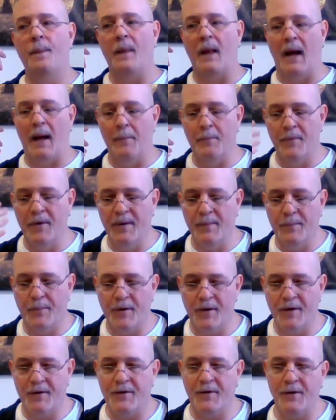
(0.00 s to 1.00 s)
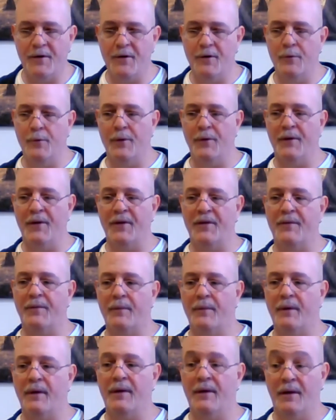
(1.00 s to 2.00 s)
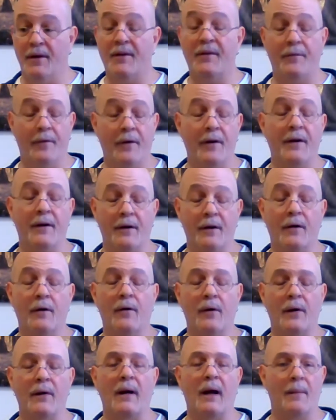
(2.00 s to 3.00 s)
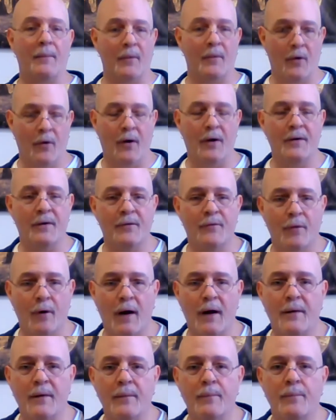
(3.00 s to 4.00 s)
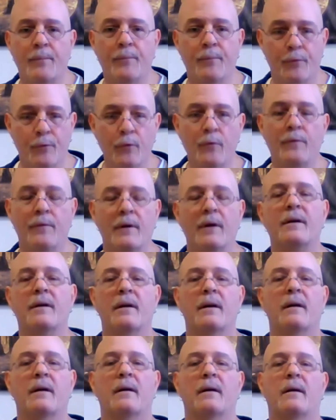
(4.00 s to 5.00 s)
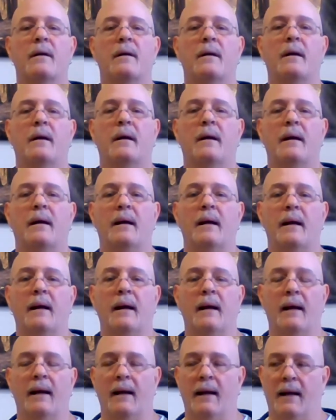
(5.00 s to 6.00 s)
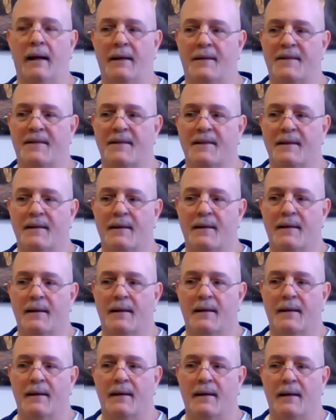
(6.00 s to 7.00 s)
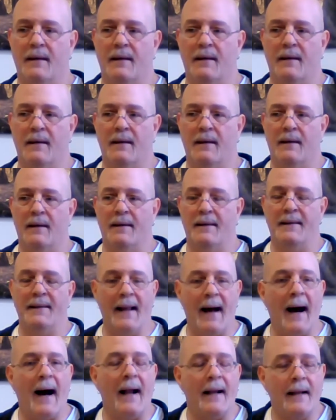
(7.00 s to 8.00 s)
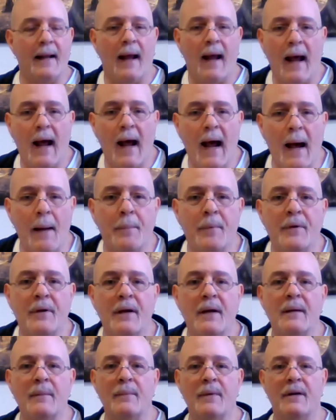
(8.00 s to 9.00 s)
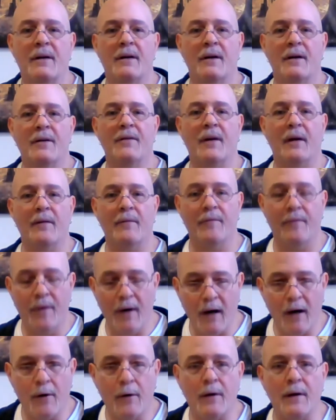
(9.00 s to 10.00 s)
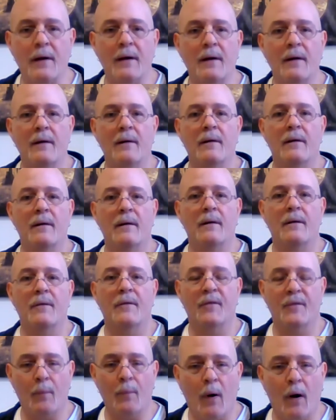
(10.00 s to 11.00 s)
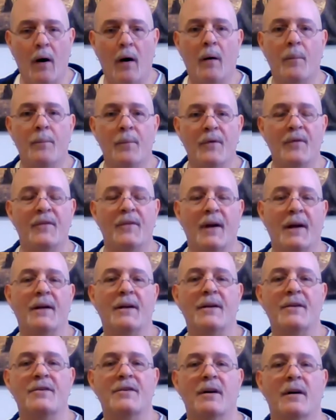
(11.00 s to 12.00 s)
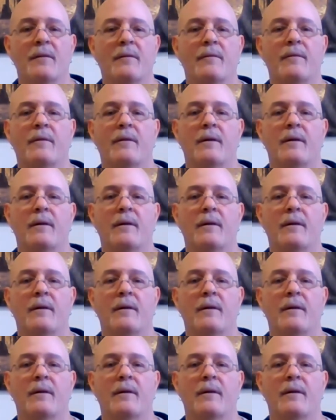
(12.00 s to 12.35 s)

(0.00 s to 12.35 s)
I'm going to put it to you in this video, and I'm going to try to prove it. It's not happening because a very small percentage of